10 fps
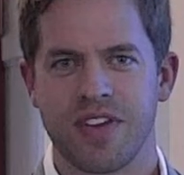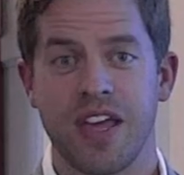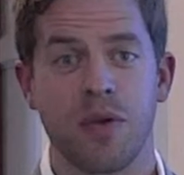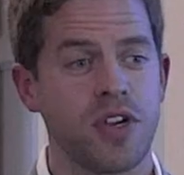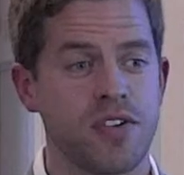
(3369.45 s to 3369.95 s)

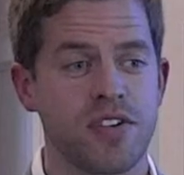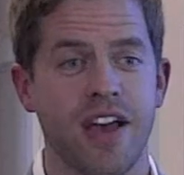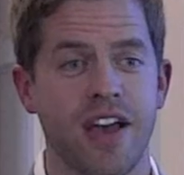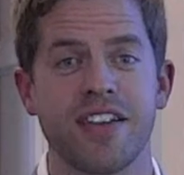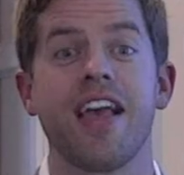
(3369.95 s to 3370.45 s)
And when you're
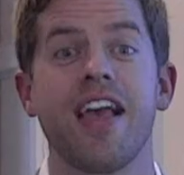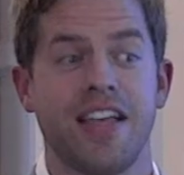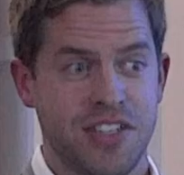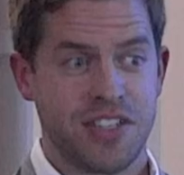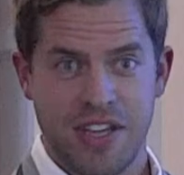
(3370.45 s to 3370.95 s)
done,
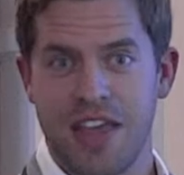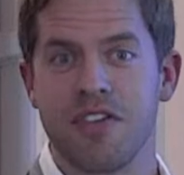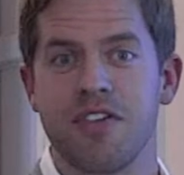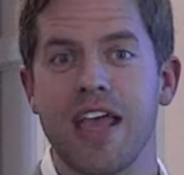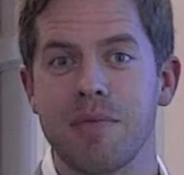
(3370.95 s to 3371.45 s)
say
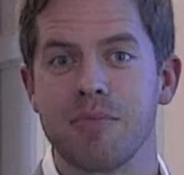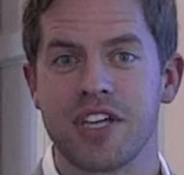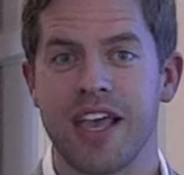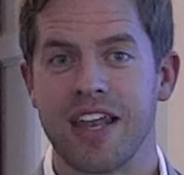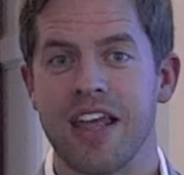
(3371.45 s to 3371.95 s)
their names
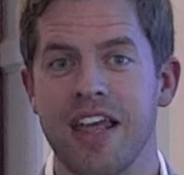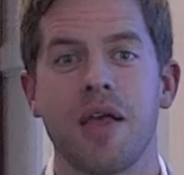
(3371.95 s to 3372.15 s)
again.